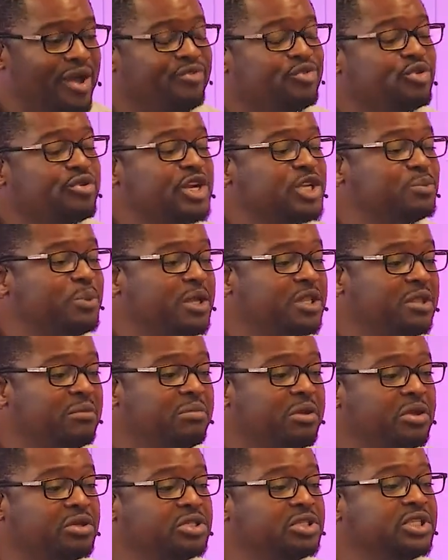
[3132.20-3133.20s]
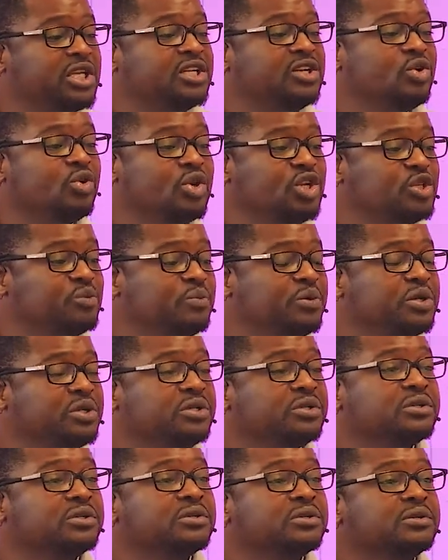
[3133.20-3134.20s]
But you have to respect it because he said the Holy
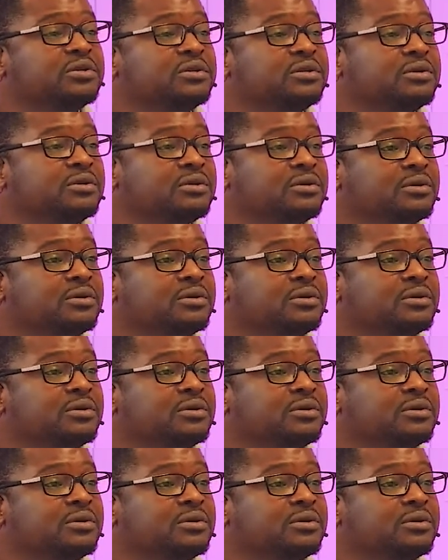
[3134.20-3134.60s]
Spirit.